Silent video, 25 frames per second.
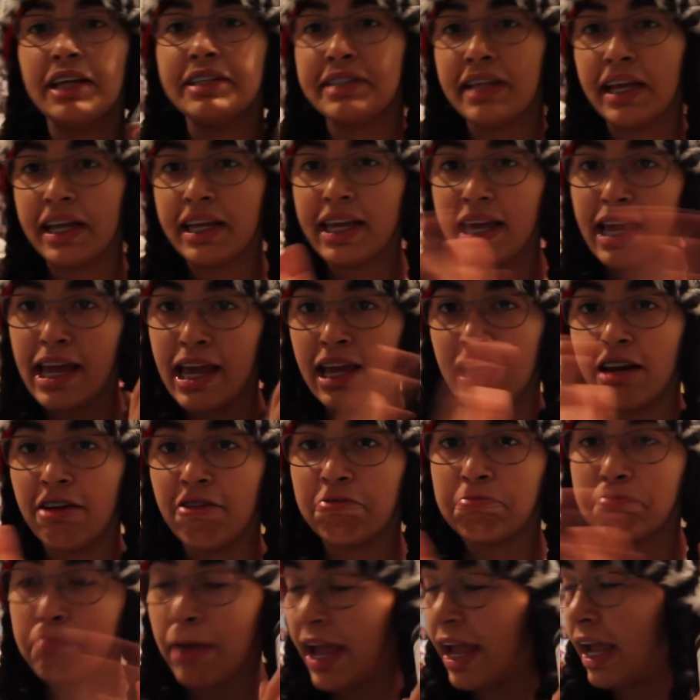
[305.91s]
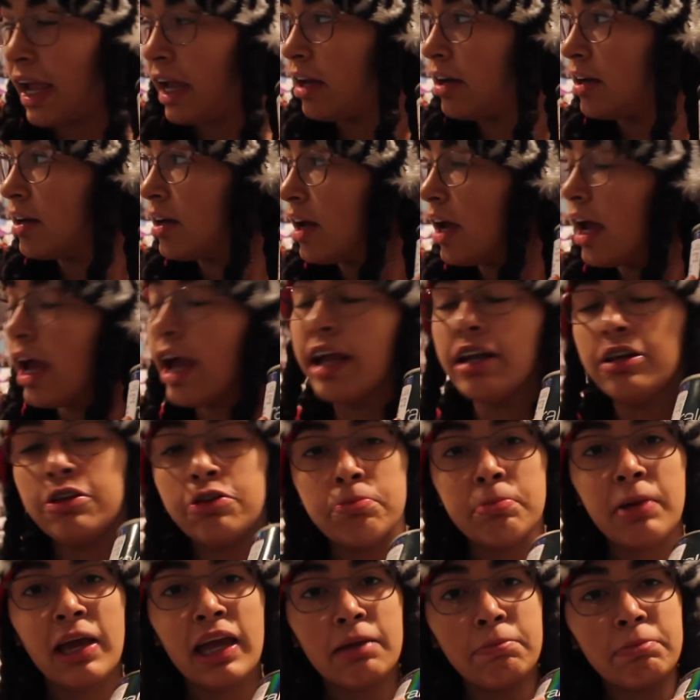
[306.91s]
is a can of paint, and
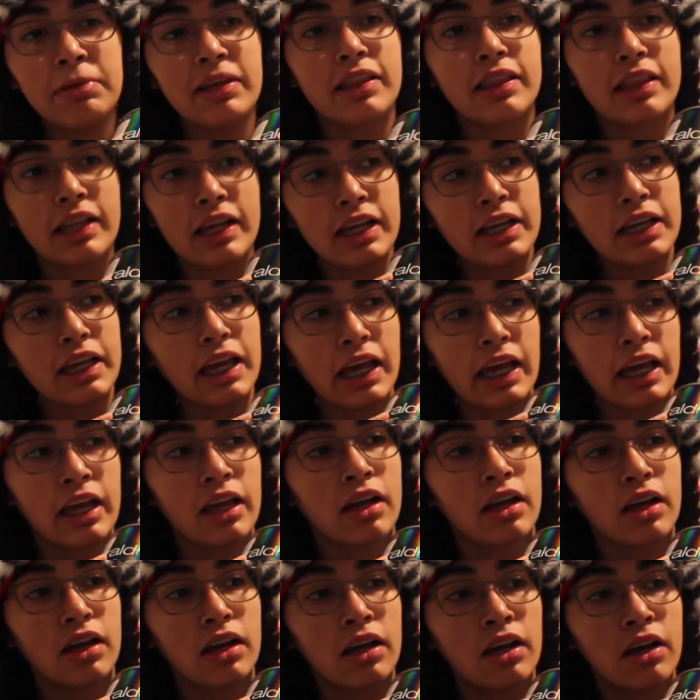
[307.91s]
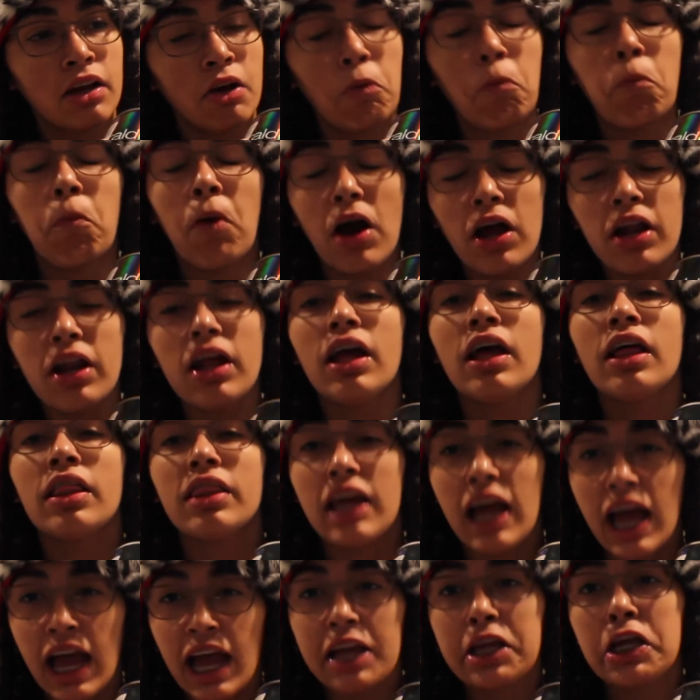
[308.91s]
you may be thinking, what
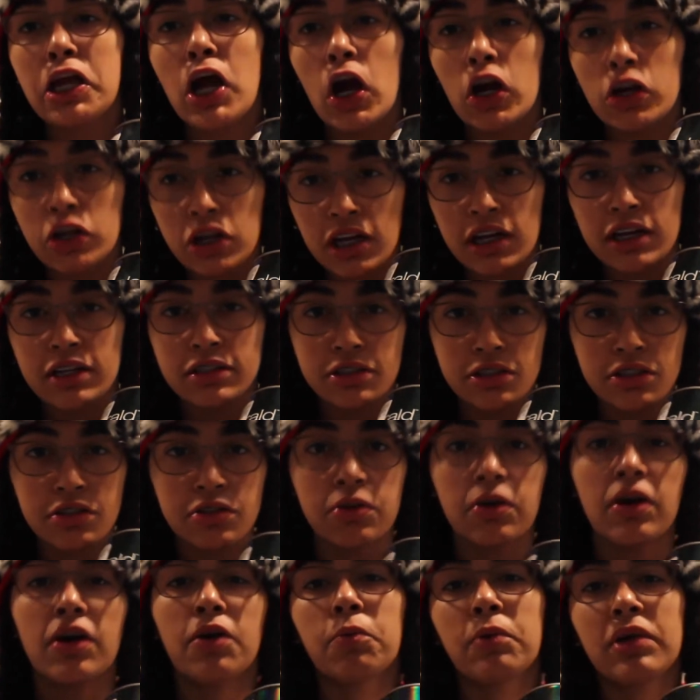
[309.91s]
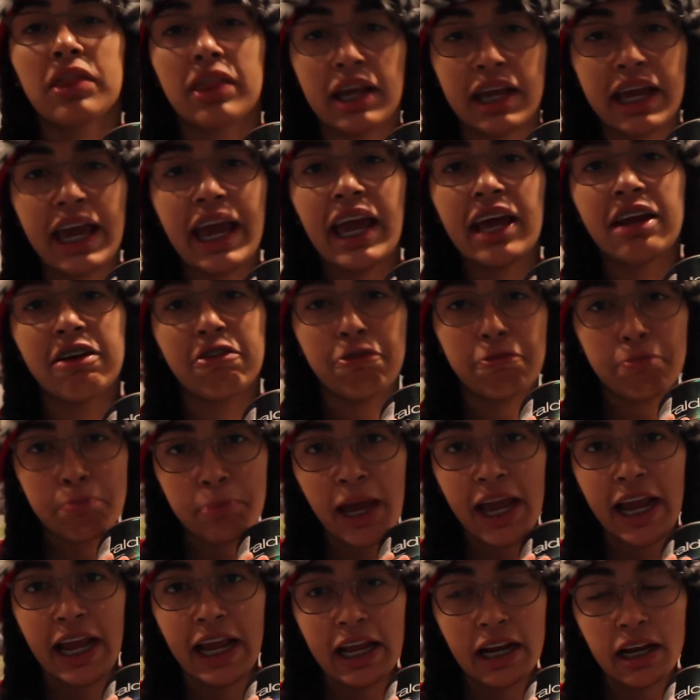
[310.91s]
the heck are you gonna do with a can of
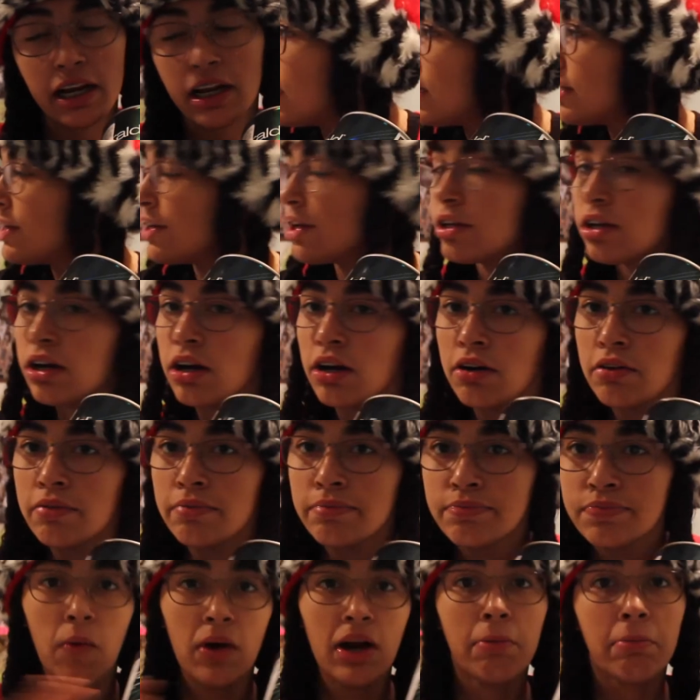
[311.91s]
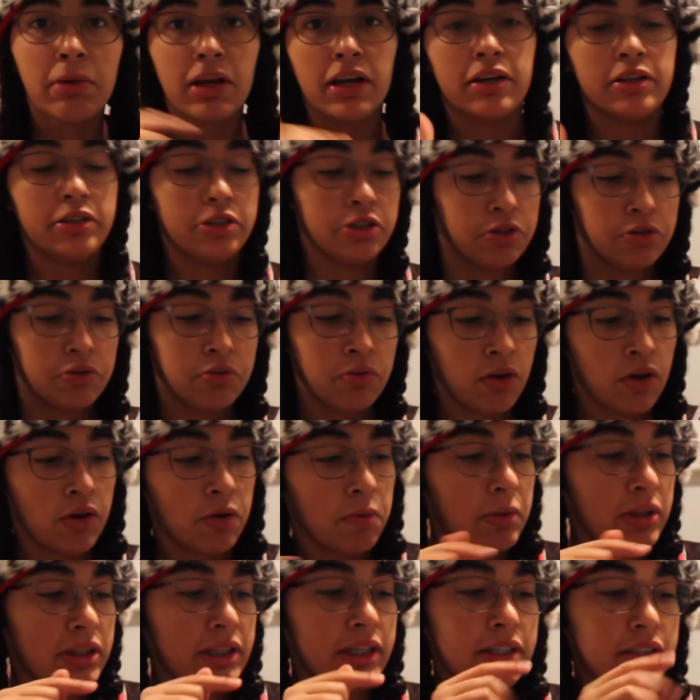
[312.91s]
paint? And you know what I'm gonna do
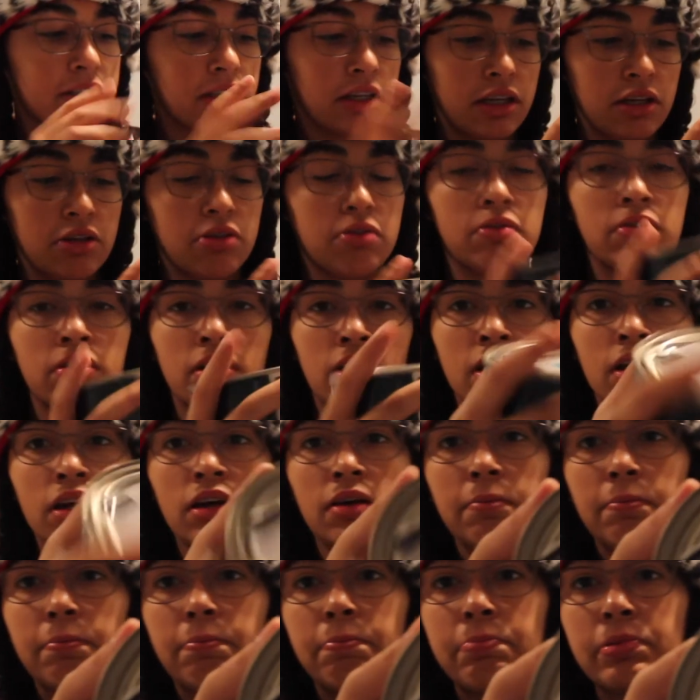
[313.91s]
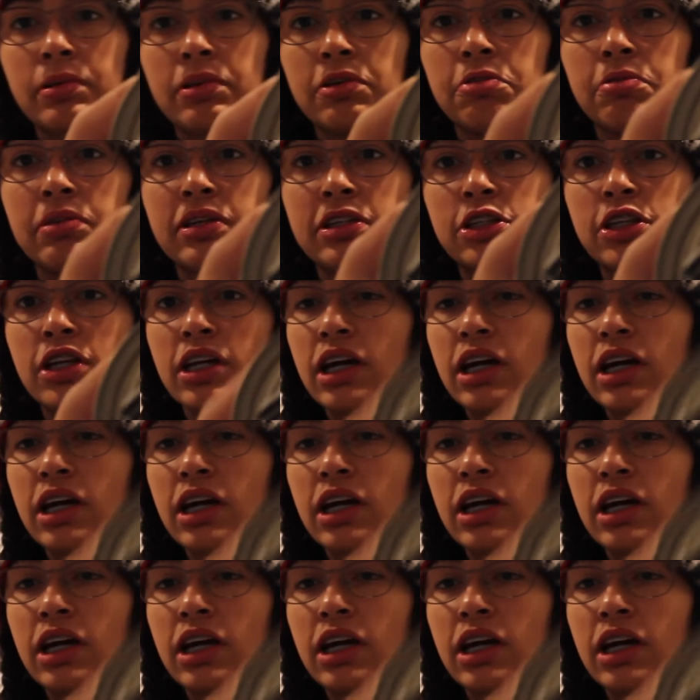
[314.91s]
with this cute bluish